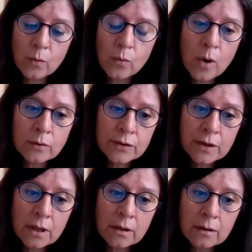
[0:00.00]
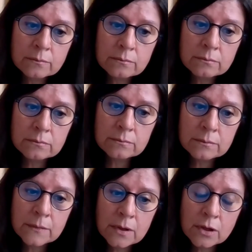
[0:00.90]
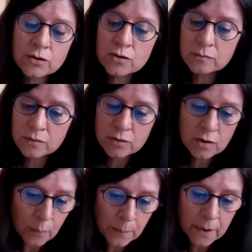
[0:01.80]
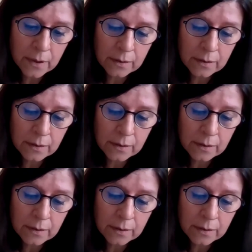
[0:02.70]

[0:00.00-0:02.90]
won the top